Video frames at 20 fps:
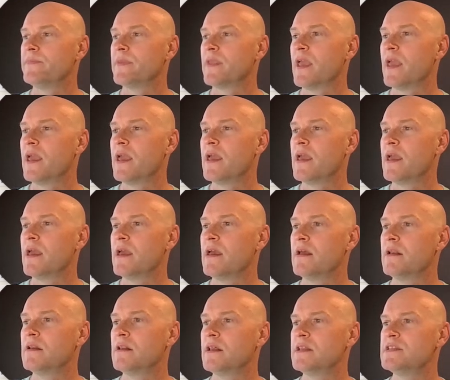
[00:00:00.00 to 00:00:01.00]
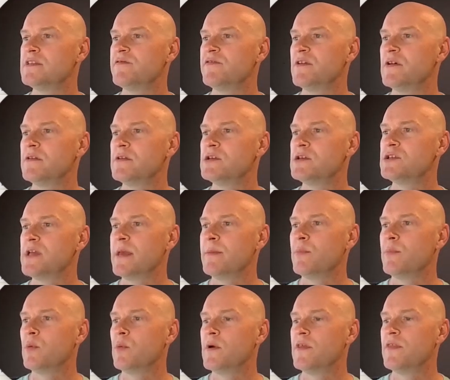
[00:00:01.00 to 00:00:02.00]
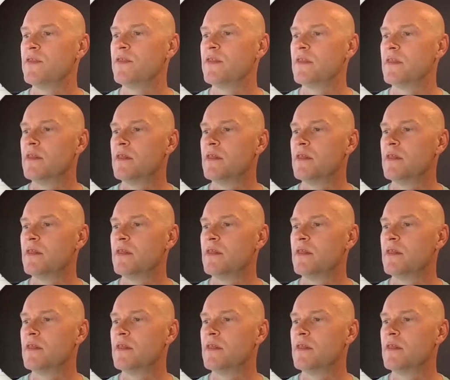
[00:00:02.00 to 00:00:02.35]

and let's fill the shape with,